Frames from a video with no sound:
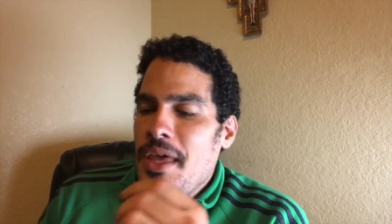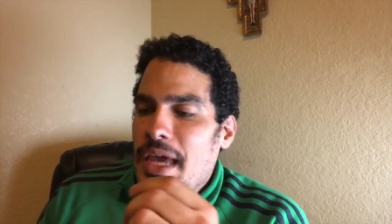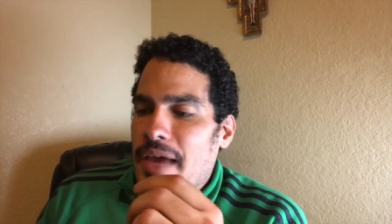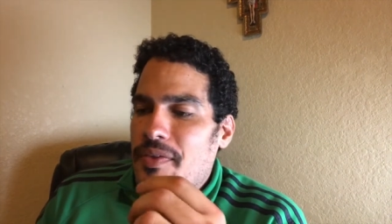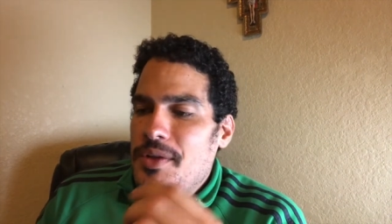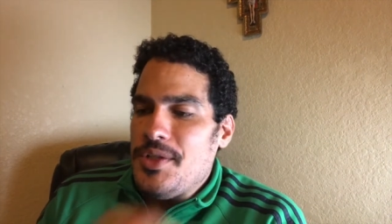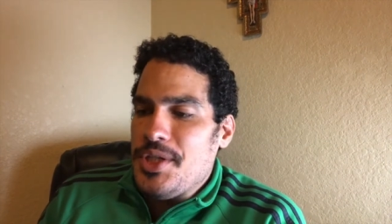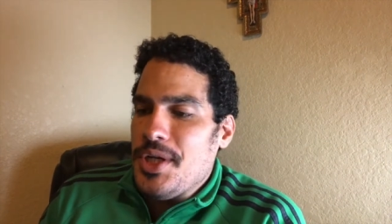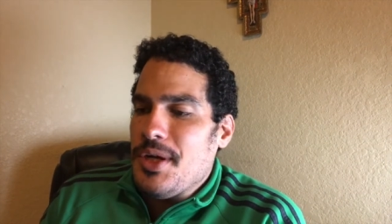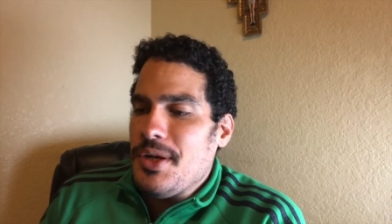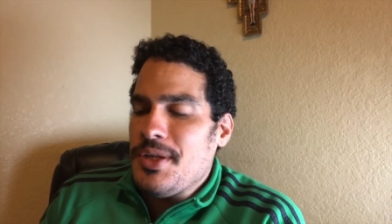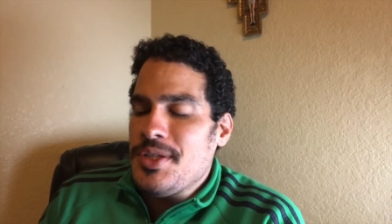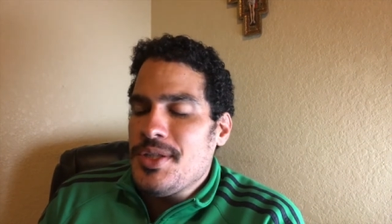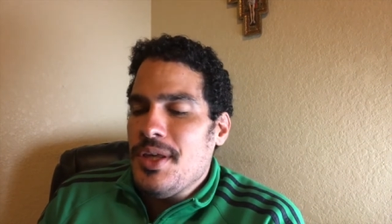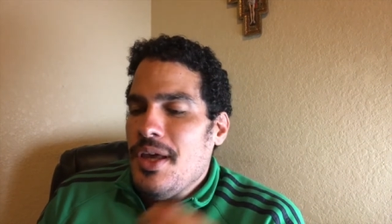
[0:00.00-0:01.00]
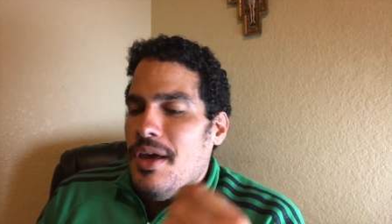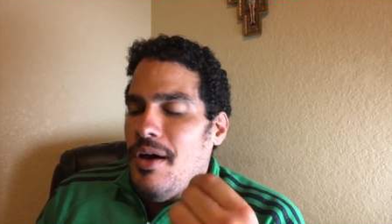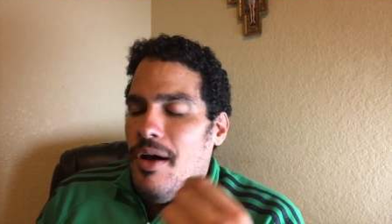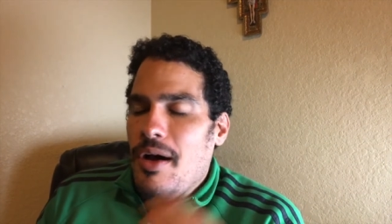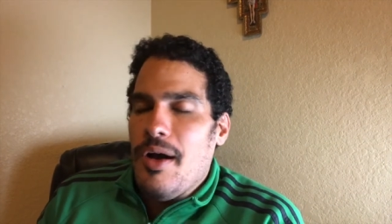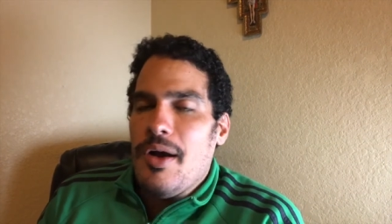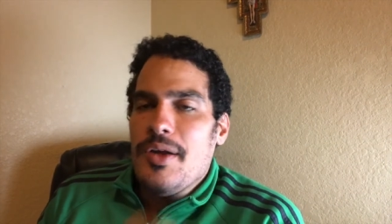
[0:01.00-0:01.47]
and the Turks
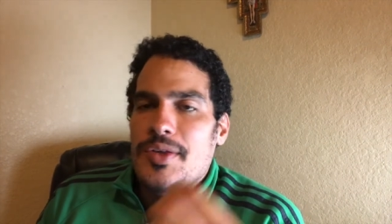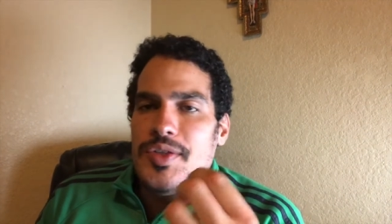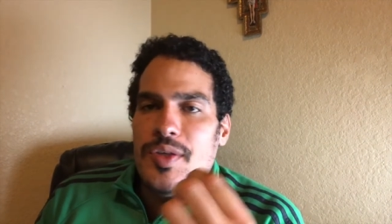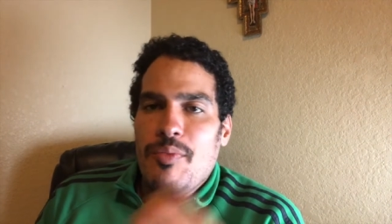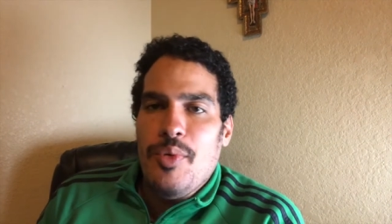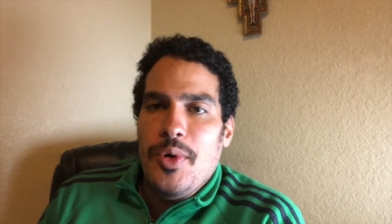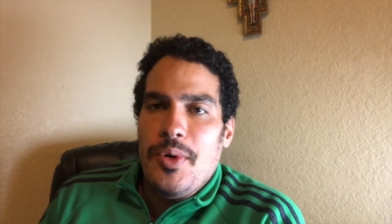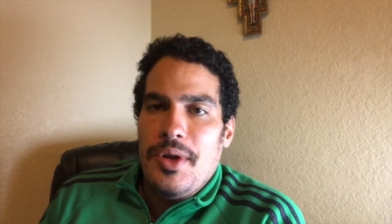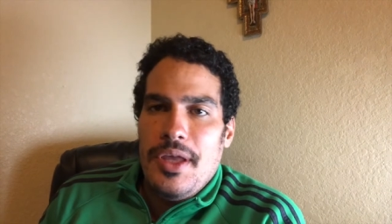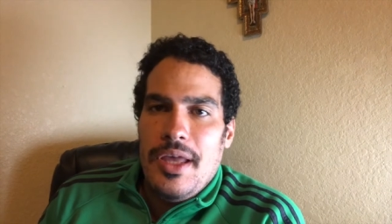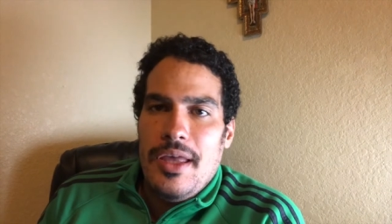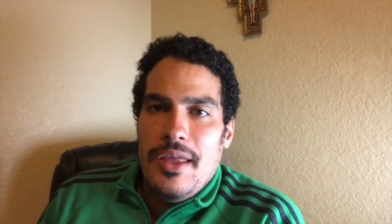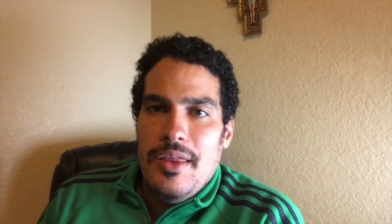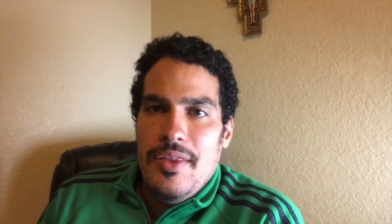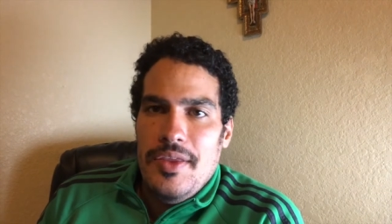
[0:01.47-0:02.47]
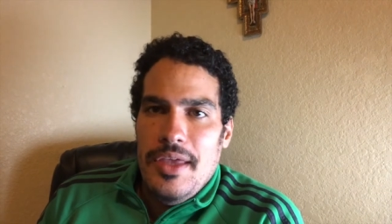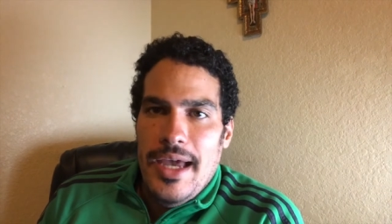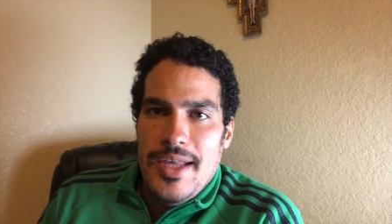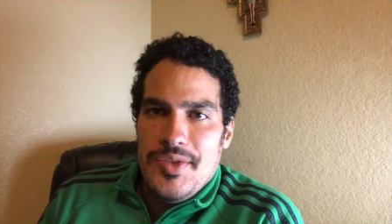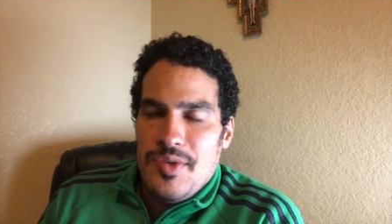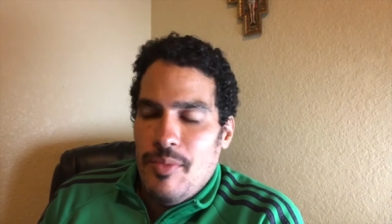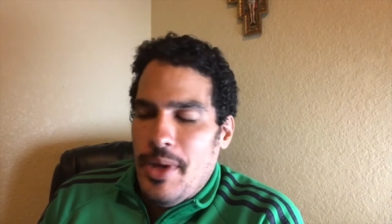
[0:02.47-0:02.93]
are supporting the
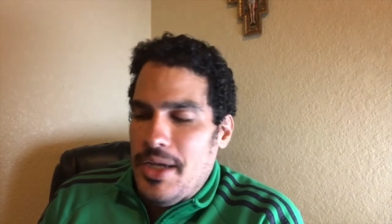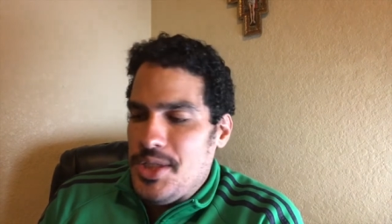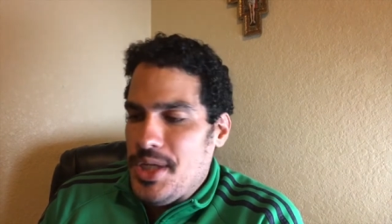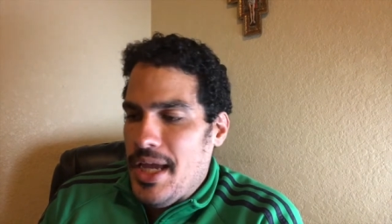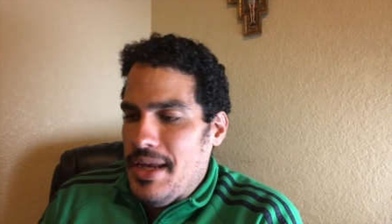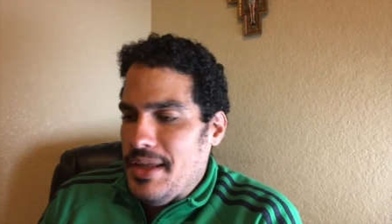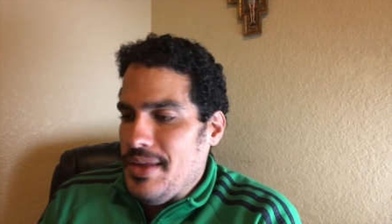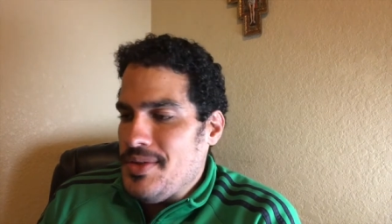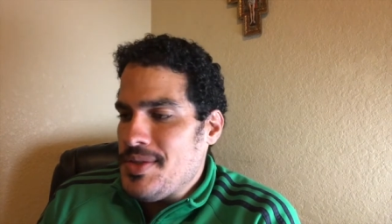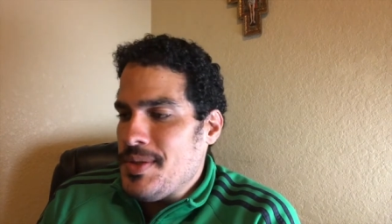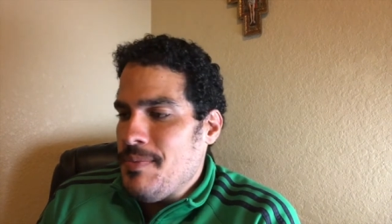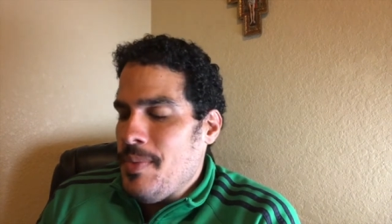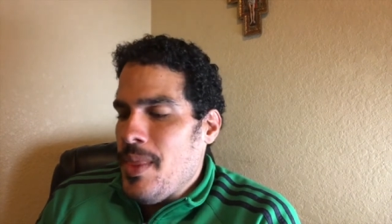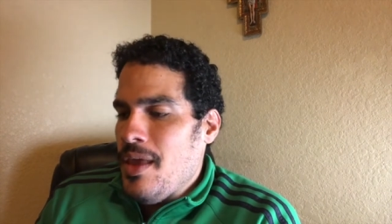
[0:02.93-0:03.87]
Azerbaijanis